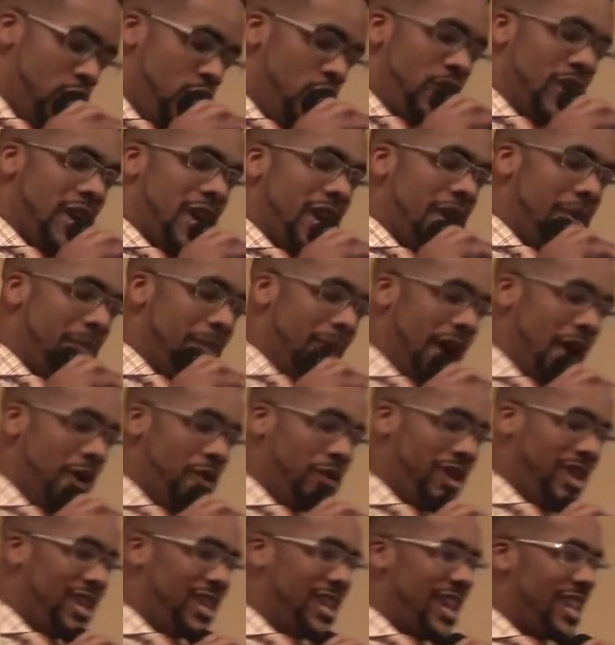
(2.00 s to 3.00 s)
who came
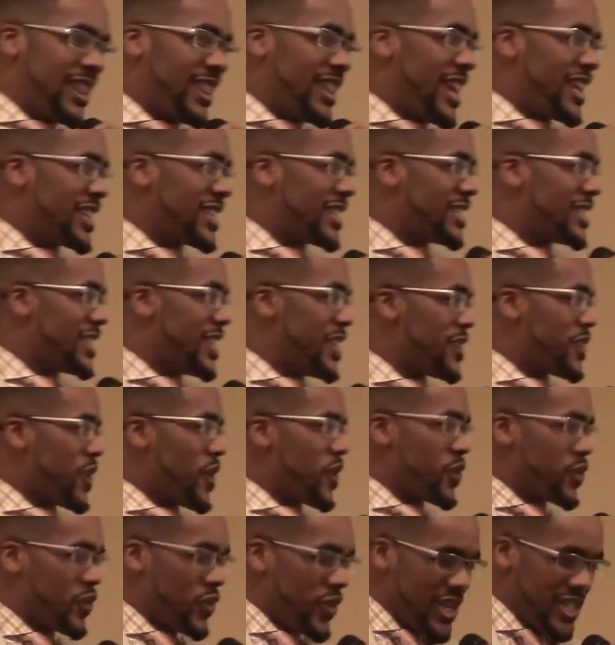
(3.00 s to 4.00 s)
out, and I'd like to thank
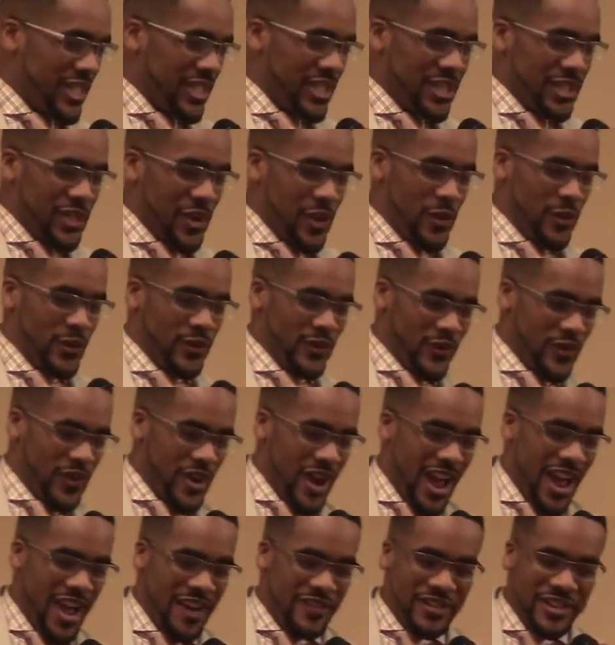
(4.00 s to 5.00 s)
our gracious host for
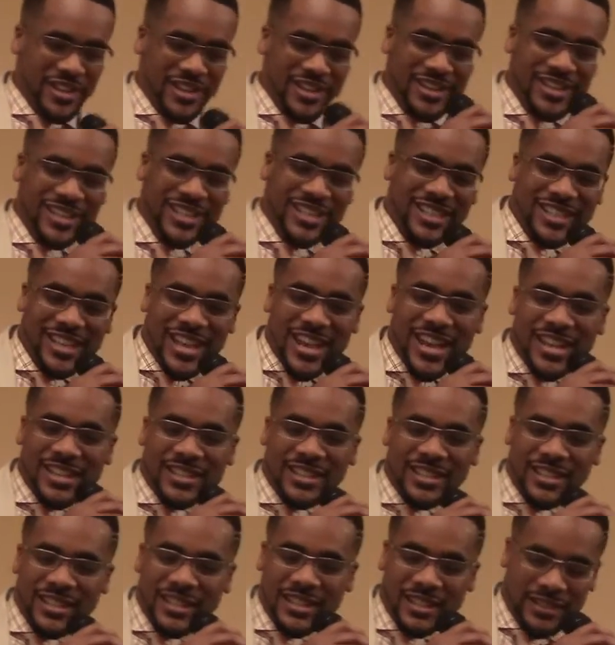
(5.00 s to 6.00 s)
having us,
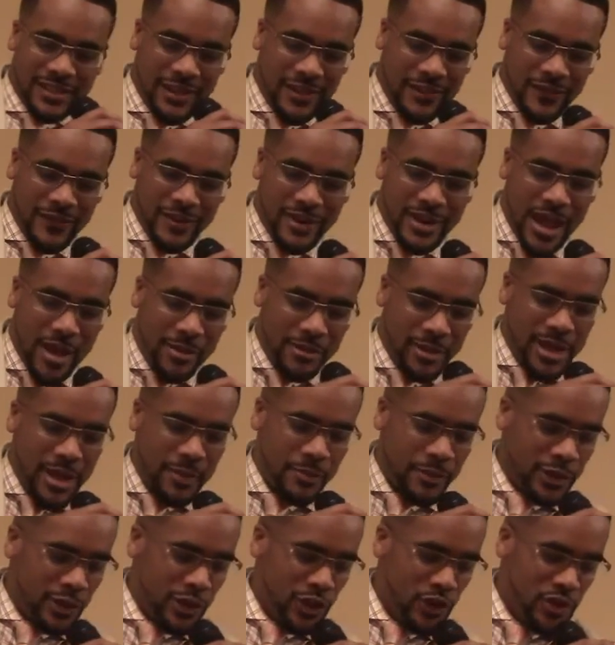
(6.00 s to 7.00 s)
as this is a phenomenal
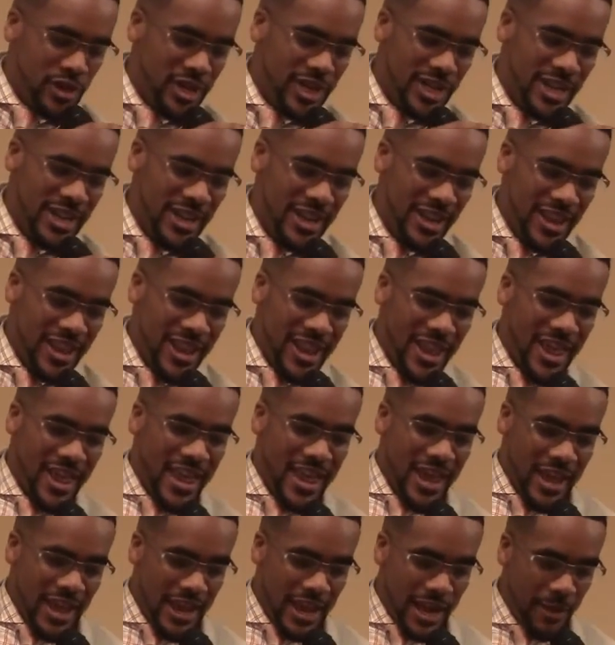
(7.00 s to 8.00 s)
opportunity.
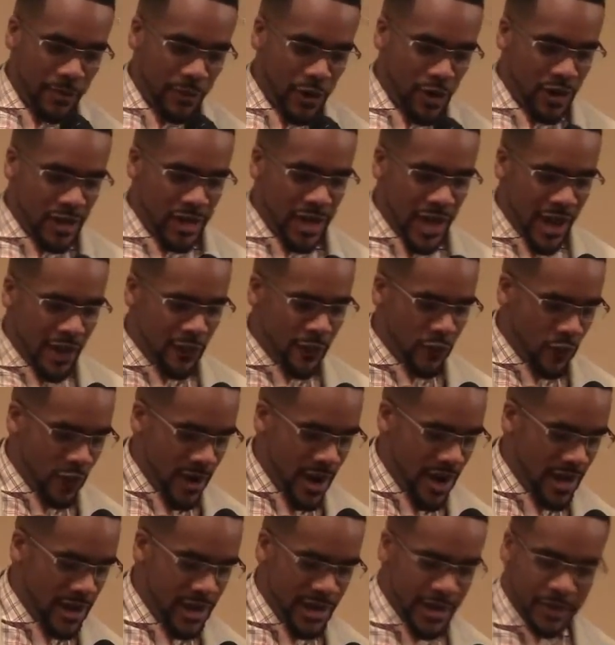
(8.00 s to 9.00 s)
And I'm going to dive
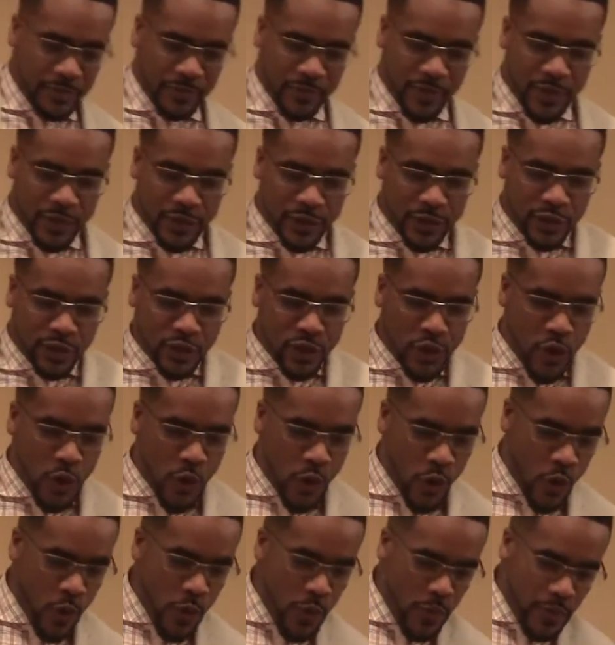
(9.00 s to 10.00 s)
right in.
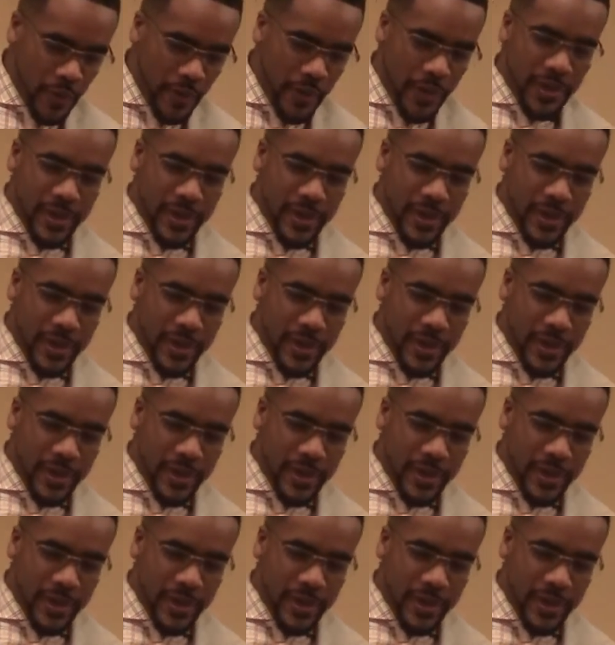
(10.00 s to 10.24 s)
So,